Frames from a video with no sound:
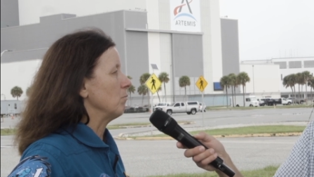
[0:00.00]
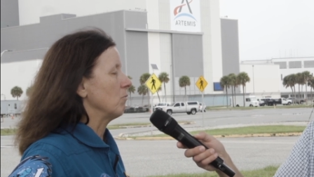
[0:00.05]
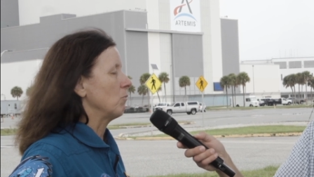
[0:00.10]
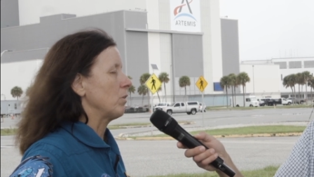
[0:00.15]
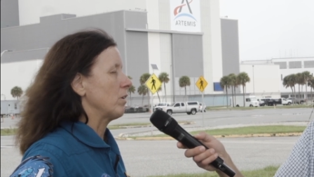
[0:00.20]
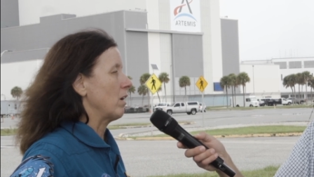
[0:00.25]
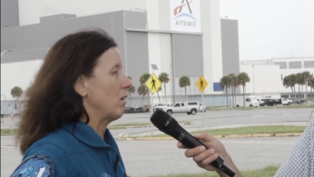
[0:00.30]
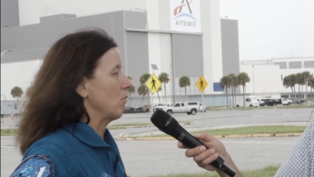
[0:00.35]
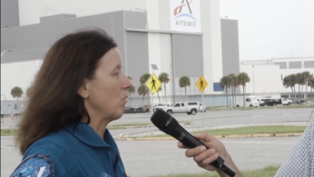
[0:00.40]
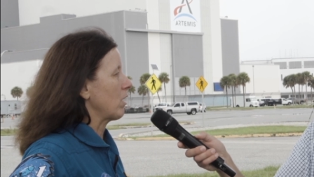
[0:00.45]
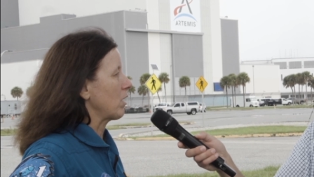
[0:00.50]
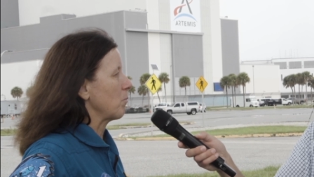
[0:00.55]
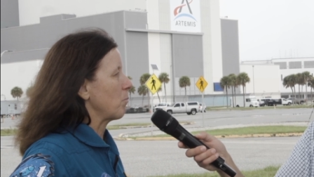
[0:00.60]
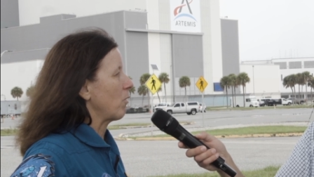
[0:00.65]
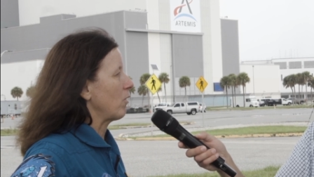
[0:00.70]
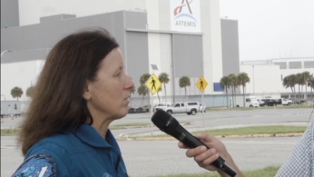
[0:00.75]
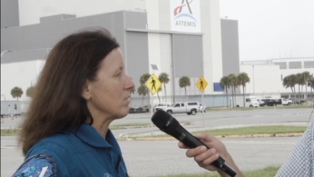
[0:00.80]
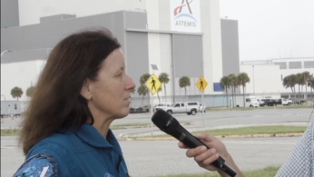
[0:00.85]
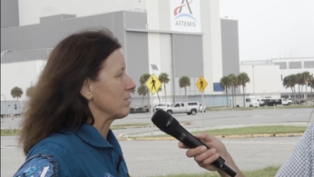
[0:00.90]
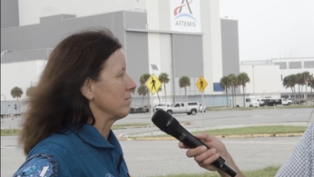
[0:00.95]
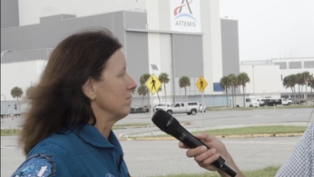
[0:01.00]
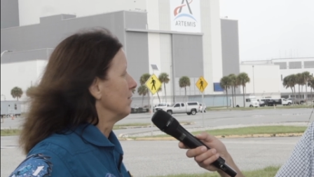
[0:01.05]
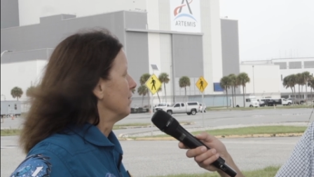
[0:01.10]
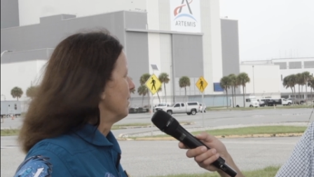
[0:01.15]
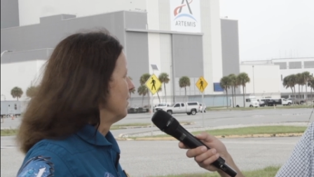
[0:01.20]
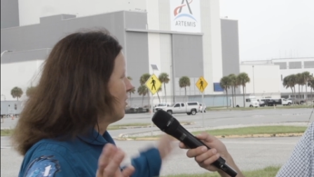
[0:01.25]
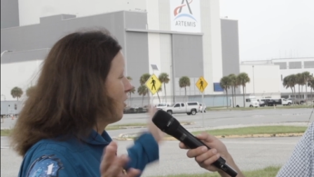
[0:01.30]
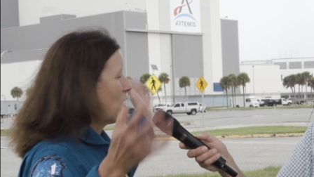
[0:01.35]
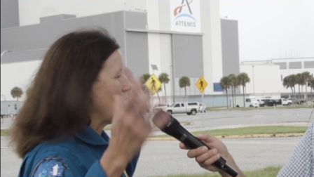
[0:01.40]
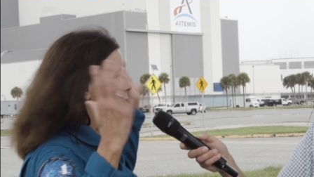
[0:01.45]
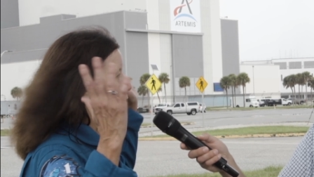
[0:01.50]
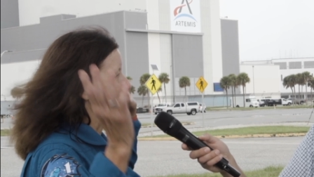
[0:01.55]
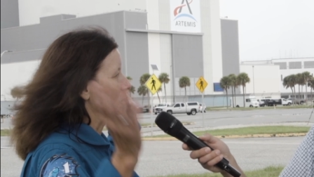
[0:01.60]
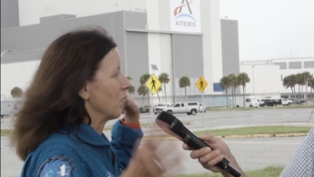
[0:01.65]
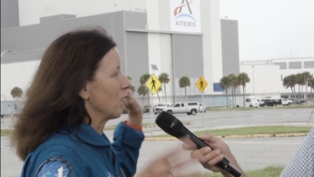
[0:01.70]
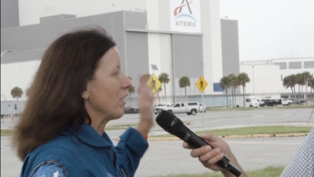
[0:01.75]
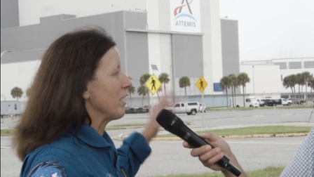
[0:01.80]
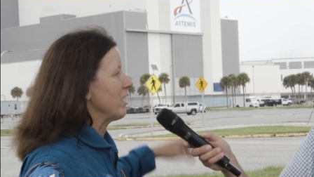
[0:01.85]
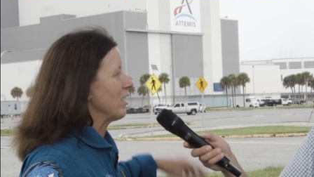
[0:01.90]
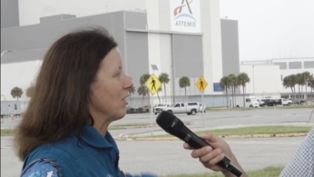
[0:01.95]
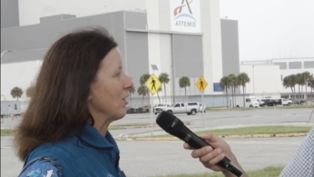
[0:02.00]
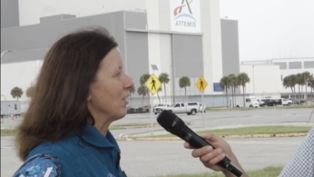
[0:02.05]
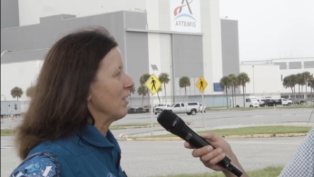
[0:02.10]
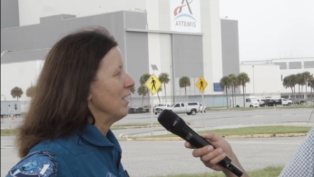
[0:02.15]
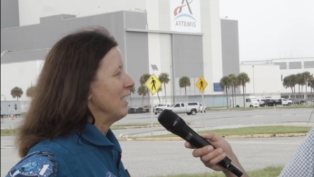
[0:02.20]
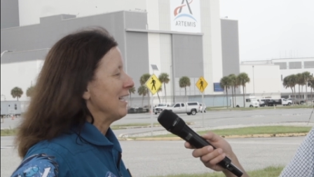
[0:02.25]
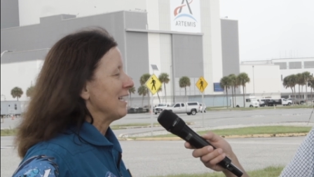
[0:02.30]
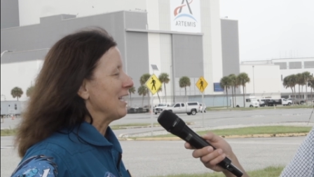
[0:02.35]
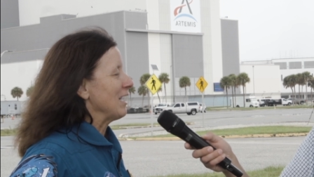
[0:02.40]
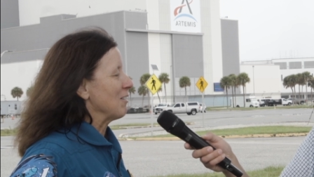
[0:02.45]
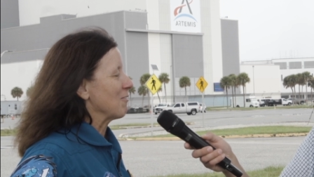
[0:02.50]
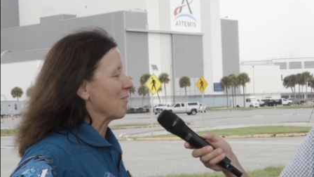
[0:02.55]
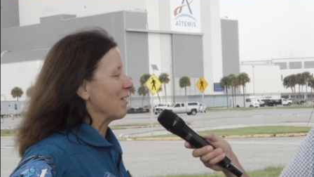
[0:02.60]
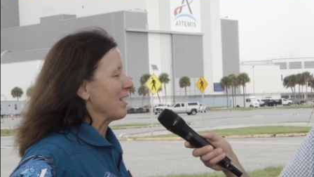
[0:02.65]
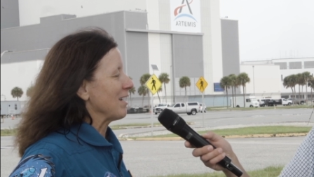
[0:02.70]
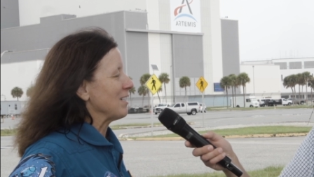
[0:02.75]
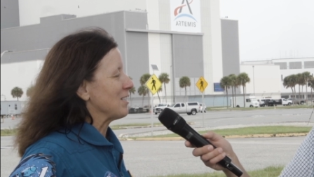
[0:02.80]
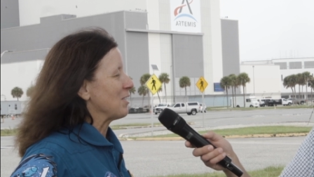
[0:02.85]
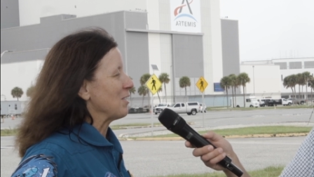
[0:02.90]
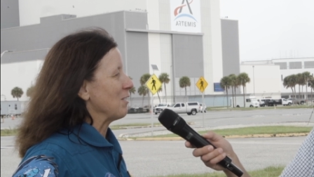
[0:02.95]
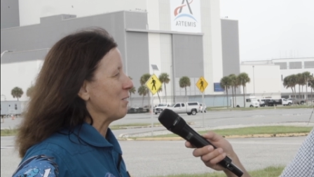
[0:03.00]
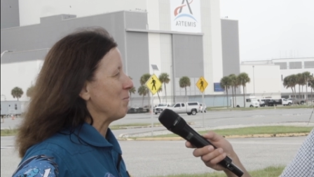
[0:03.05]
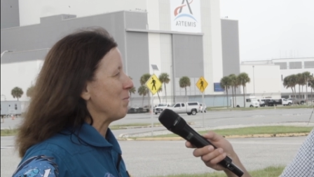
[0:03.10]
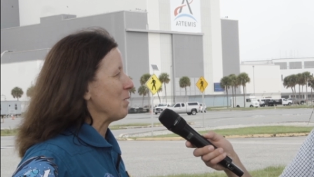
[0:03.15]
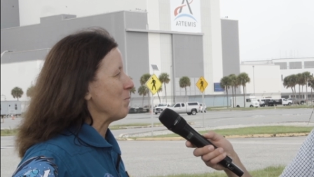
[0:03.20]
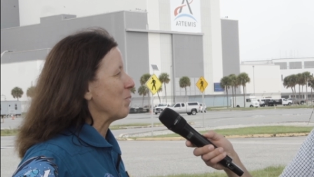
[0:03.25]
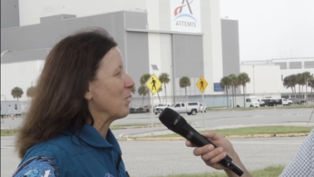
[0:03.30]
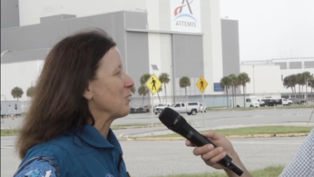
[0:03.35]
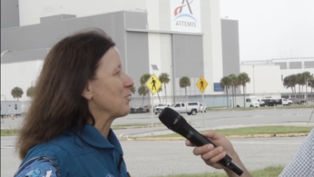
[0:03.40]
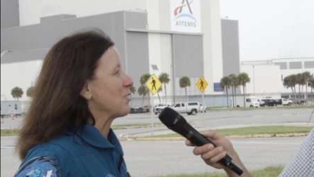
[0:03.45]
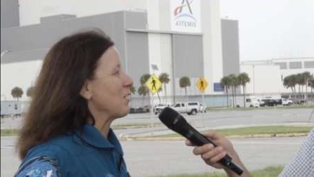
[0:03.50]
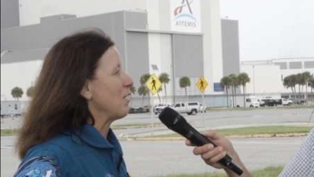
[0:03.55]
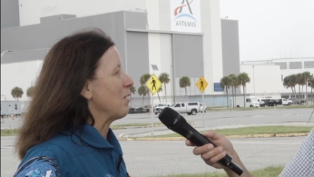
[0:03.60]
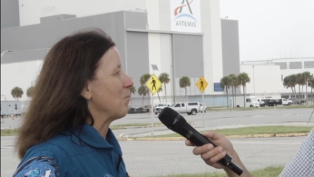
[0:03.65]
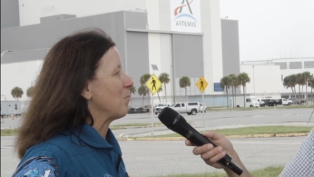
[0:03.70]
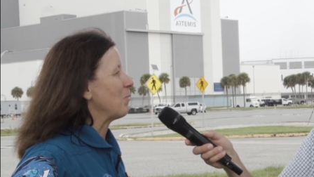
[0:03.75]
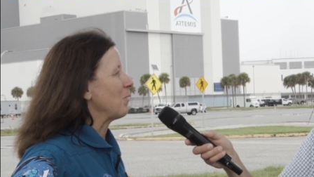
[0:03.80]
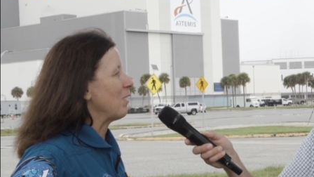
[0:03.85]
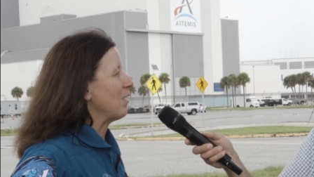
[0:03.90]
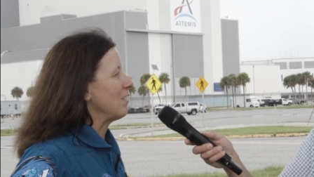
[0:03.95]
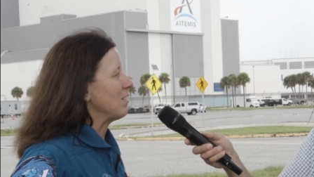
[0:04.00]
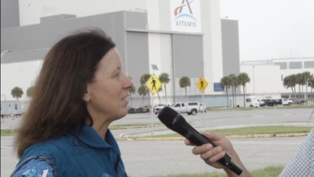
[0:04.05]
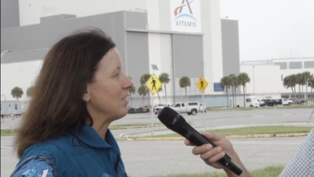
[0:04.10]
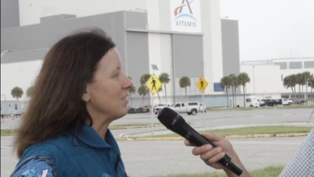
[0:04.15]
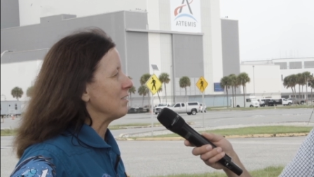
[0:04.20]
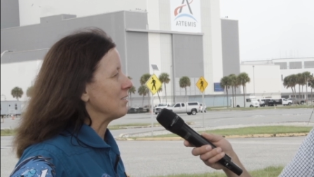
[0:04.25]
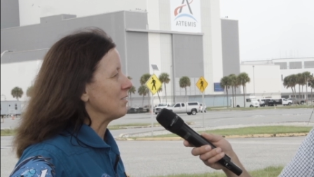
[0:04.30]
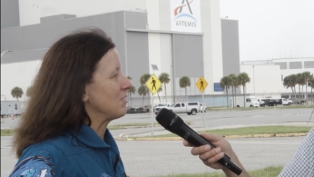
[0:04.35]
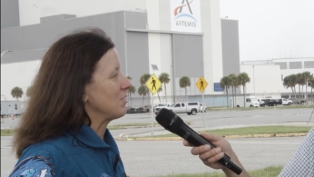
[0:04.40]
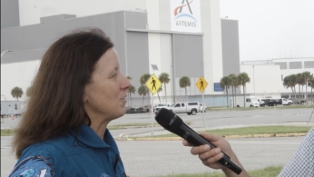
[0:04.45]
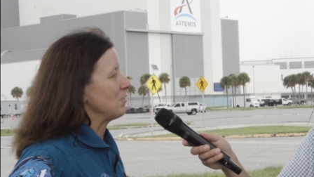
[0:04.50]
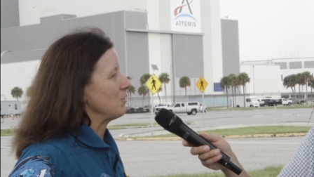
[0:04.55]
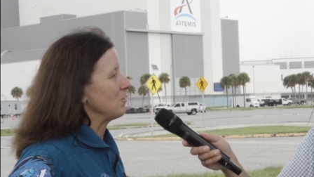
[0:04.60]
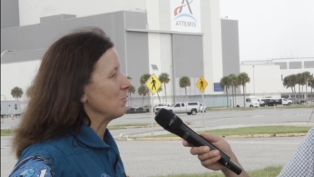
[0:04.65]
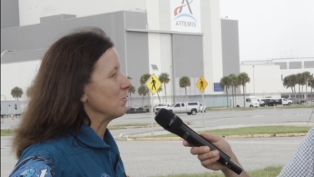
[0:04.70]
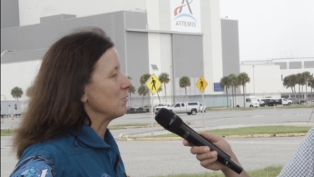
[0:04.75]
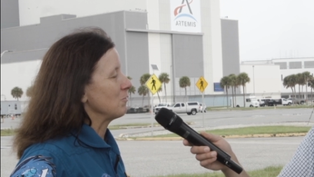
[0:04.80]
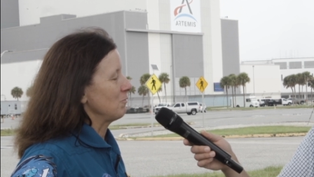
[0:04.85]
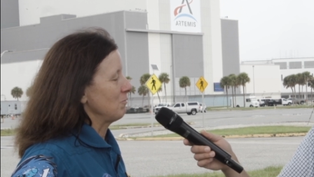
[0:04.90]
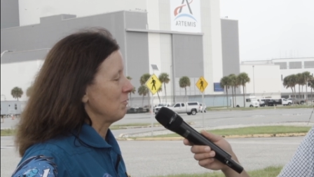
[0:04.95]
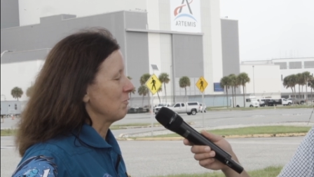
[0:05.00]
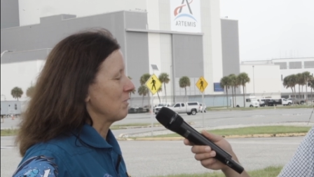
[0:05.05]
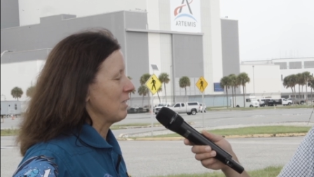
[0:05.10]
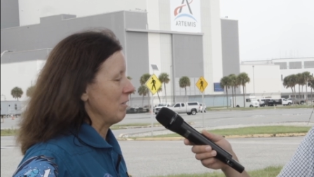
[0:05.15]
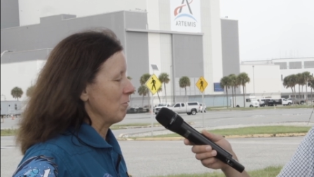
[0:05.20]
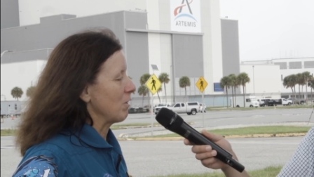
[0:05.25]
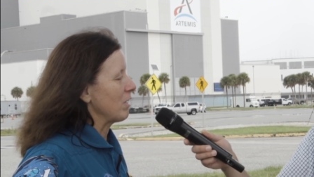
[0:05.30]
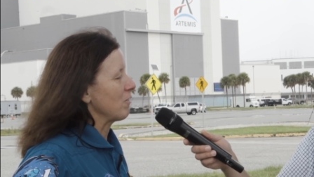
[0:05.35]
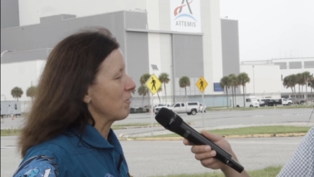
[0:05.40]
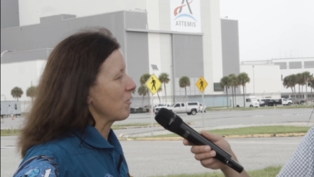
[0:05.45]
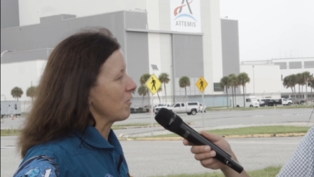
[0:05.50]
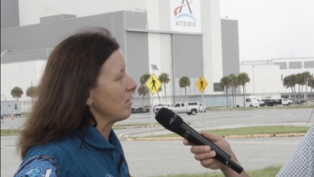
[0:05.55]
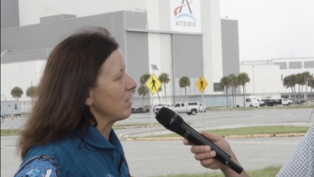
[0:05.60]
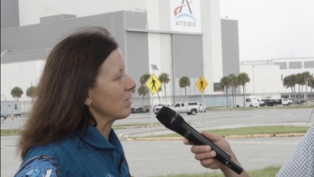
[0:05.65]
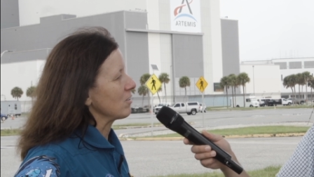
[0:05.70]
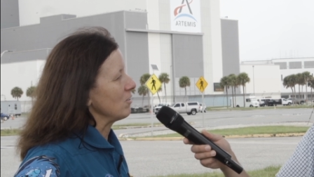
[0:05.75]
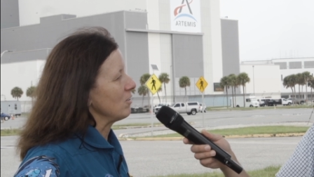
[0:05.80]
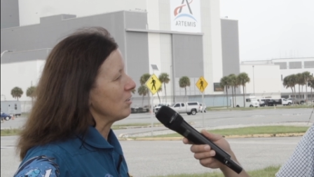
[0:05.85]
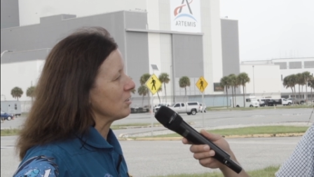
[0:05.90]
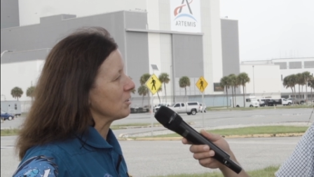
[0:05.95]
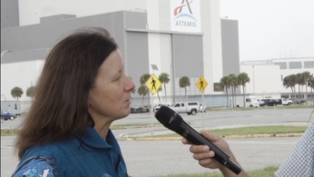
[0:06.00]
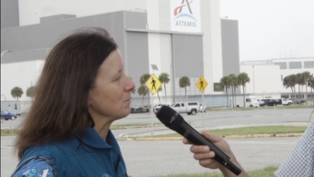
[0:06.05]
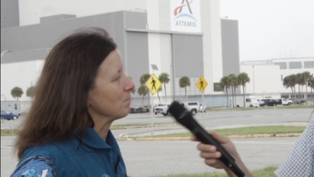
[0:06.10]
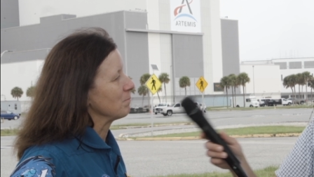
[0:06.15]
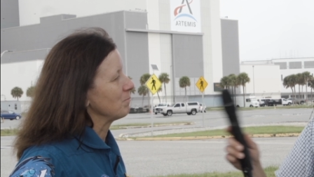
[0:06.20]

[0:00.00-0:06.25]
We got rocket parts all over here, getting ready to be built up to get ready for the next launch.